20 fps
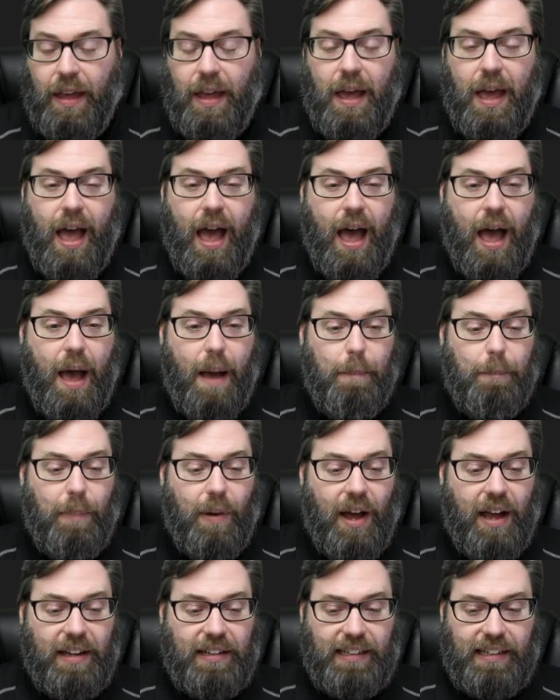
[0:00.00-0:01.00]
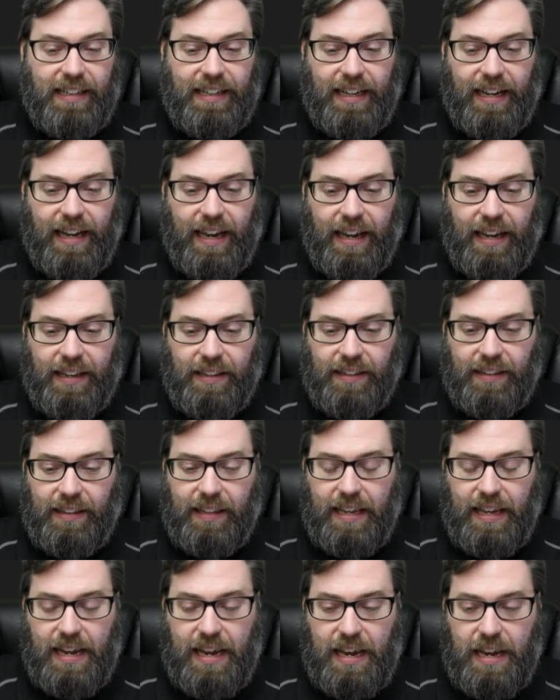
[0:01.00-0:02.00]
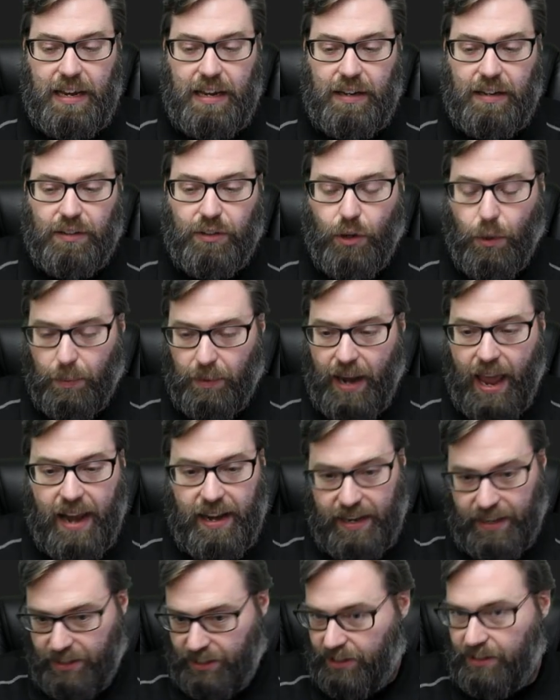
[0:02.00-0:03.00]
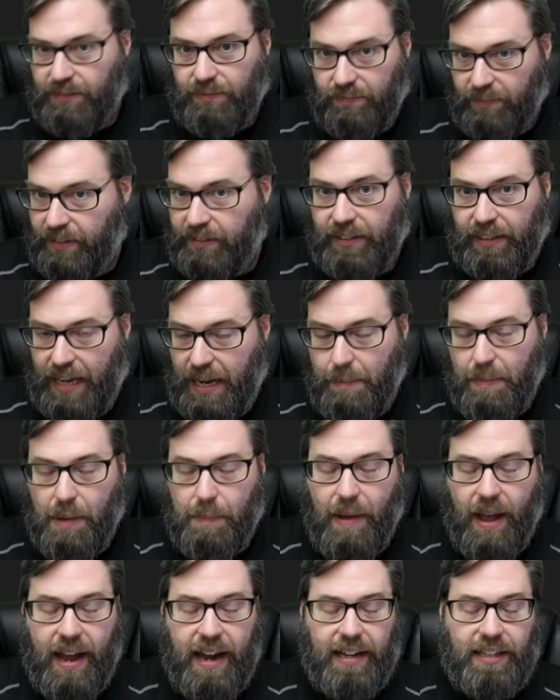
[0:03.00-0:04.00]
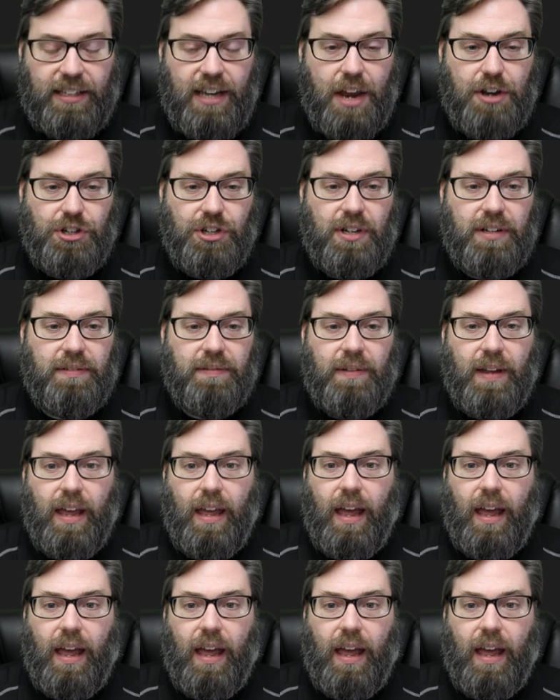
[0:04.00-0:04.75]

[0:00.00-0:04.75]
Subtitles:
but in the Kubernetes, and Kyma by extension,